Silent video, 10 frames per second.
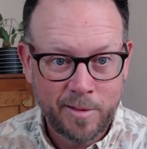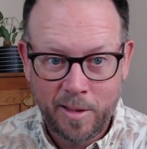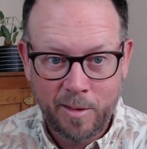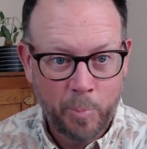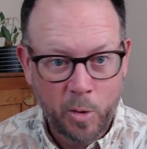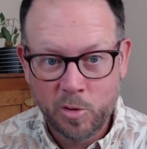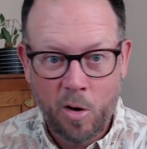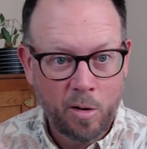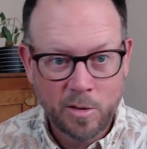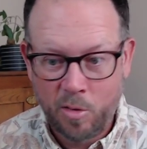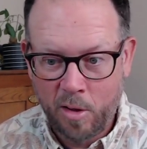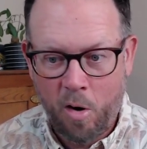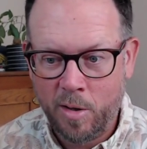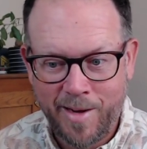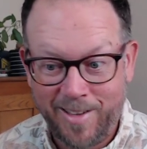the postcards or the
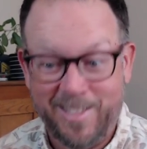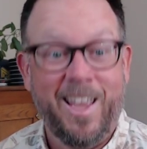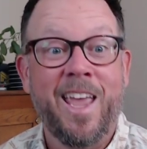card decks,